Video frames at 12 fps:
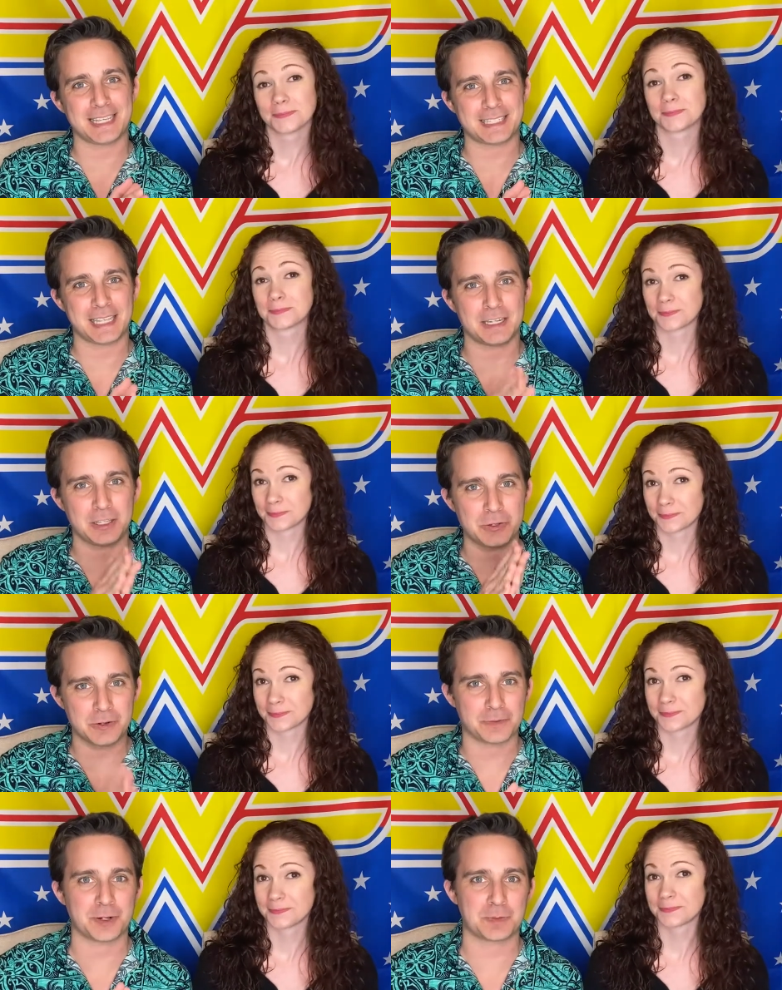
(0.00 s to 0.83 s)
Speaker 1: Extended
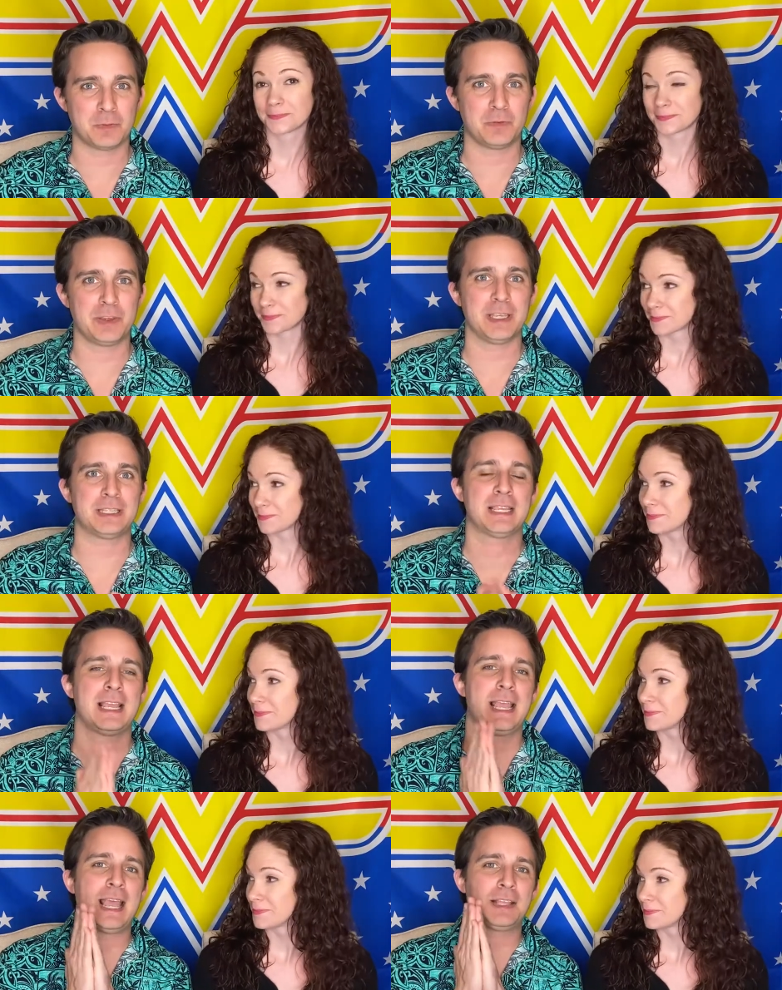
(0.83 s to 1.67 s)
Universe movies
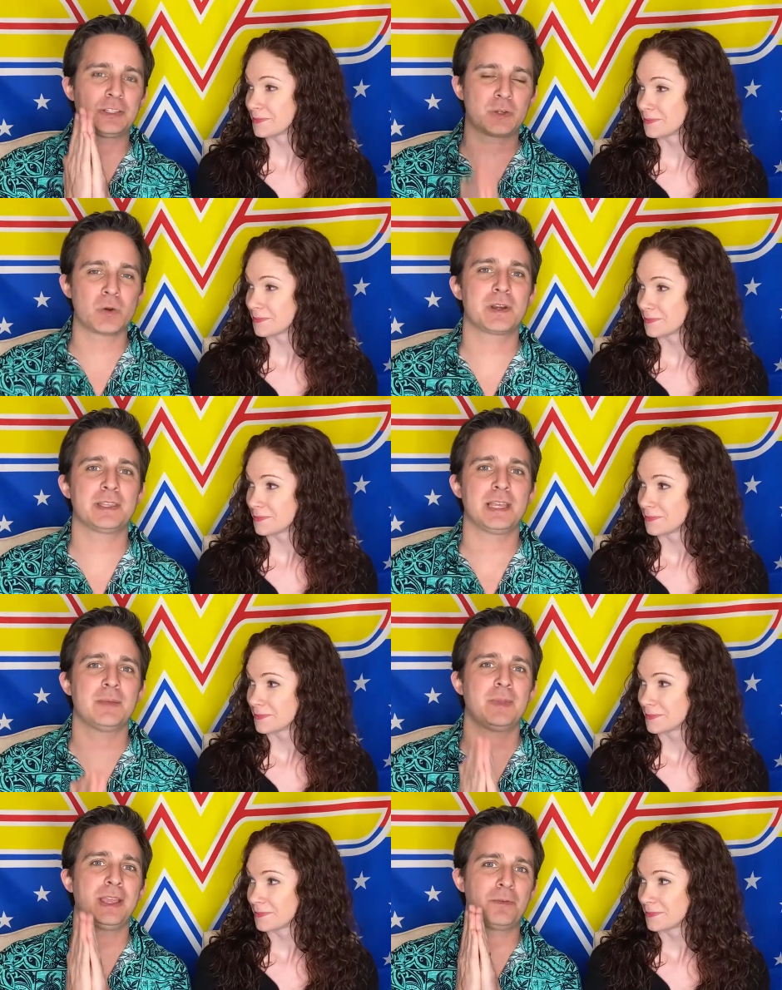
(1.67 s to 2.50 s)
and scoring
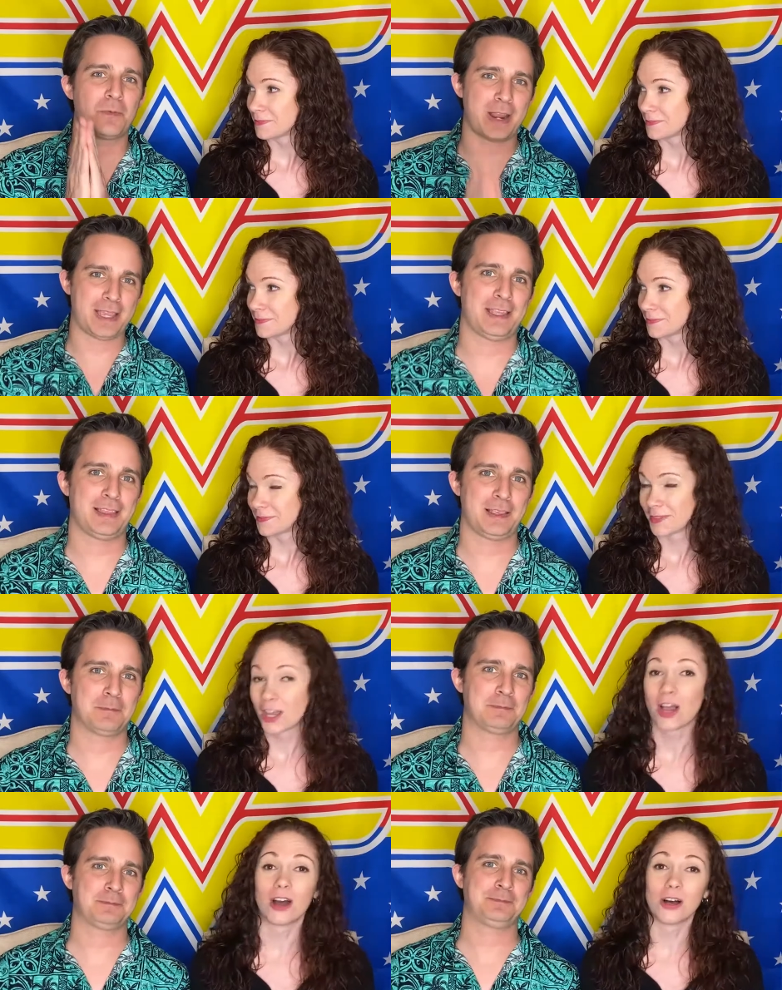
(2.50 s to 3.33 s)
them and ranking
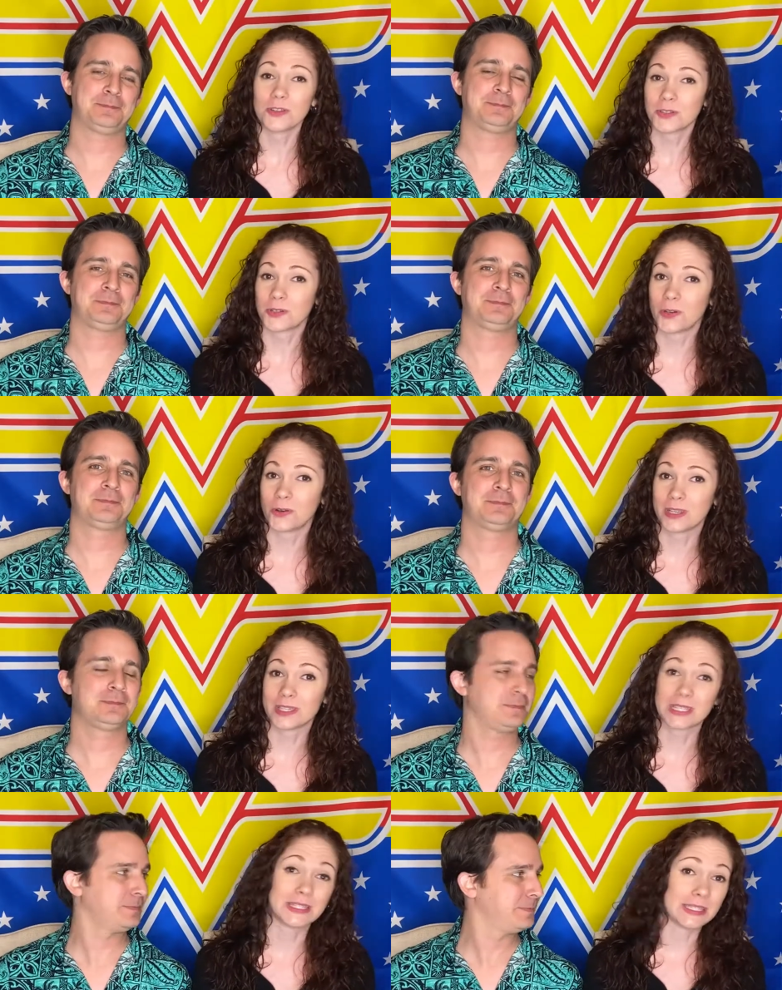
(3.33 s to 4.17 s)
them.
Speaker 2: Also known
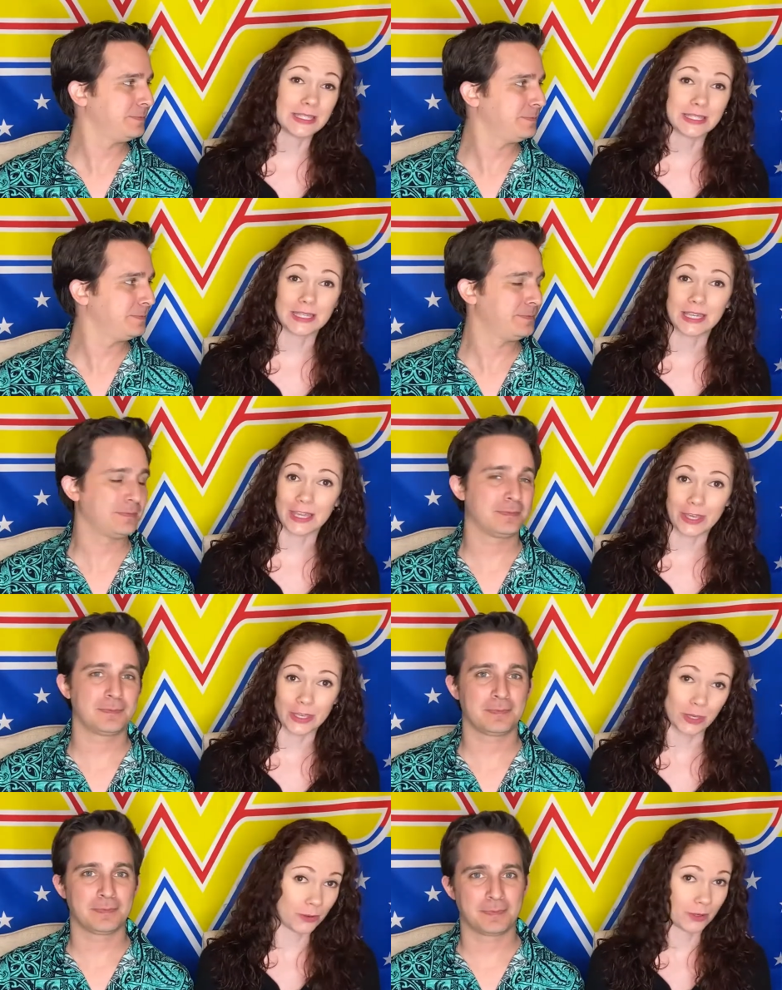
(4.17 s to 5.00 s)
as the
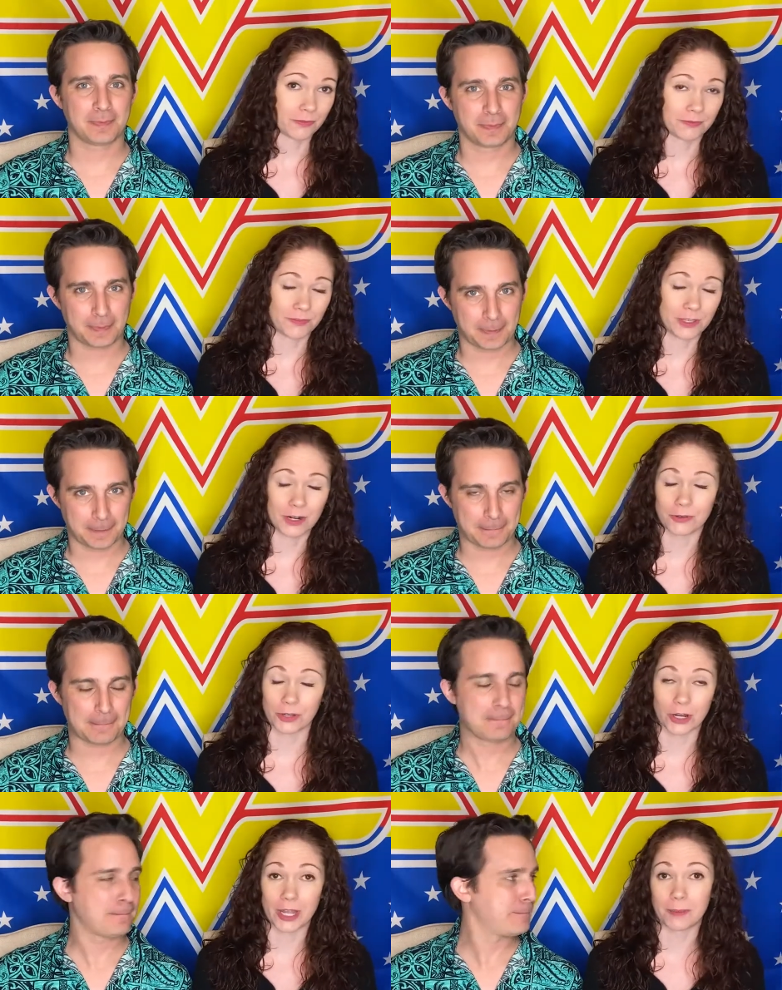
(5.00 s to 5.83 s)
DCEU, if you know,
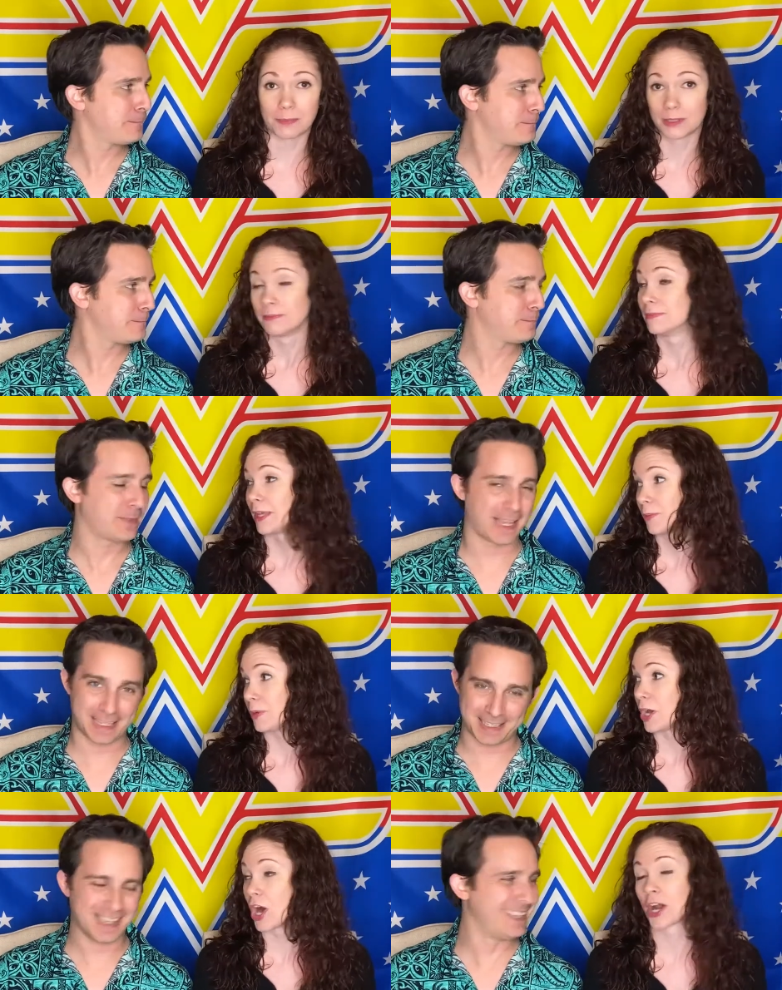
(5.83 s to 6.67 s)
you're hip,
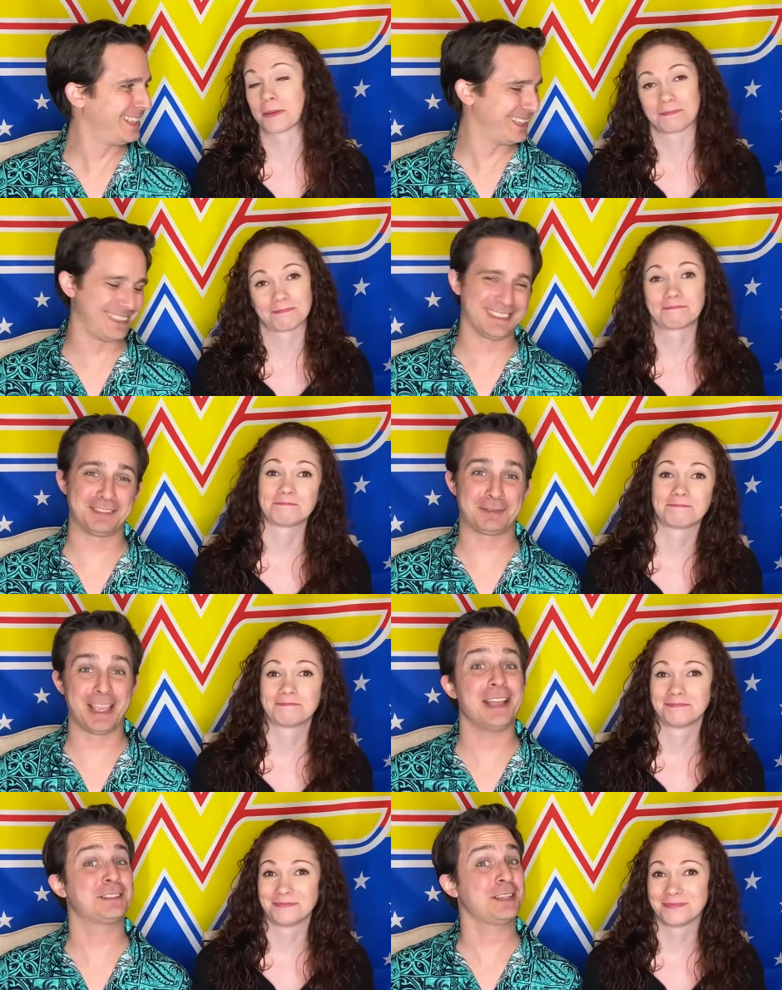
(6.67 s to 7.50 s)
like we are.
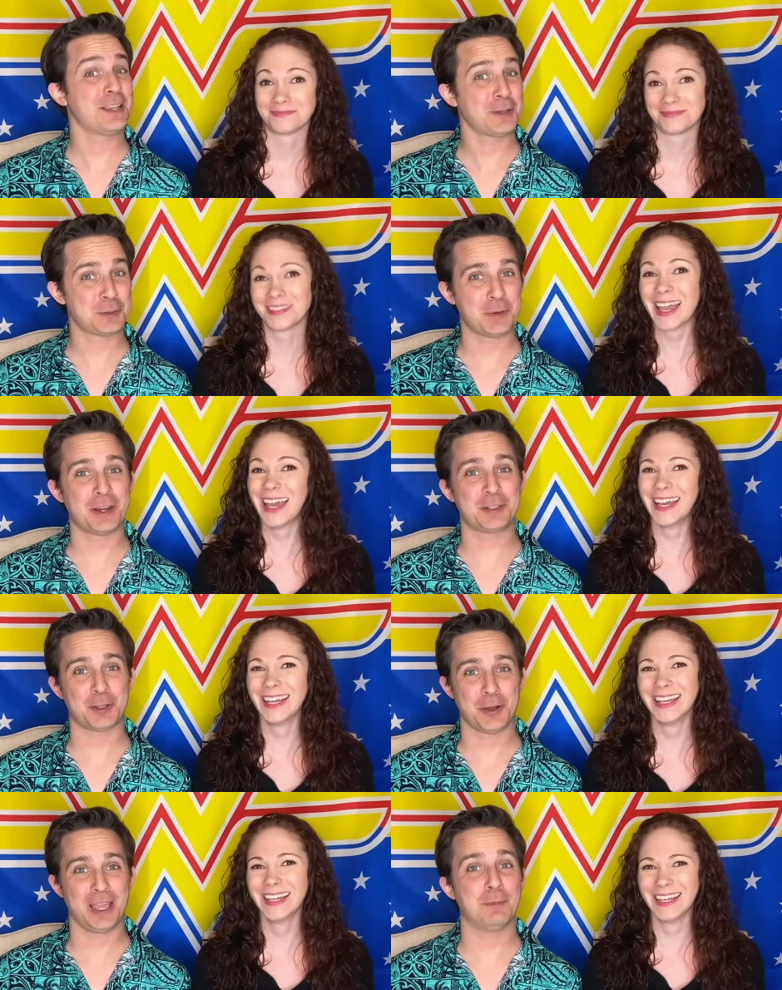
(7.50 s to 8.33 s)
Speaker 1: Yes, because we are
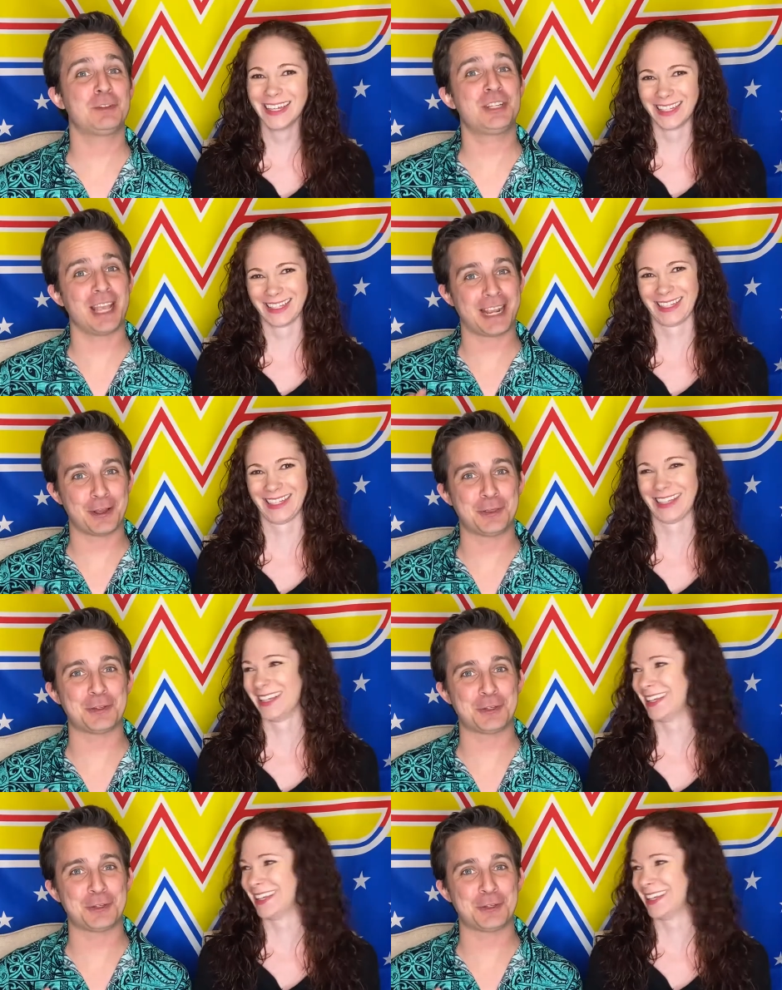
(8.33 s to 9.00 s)
so hip. Check out the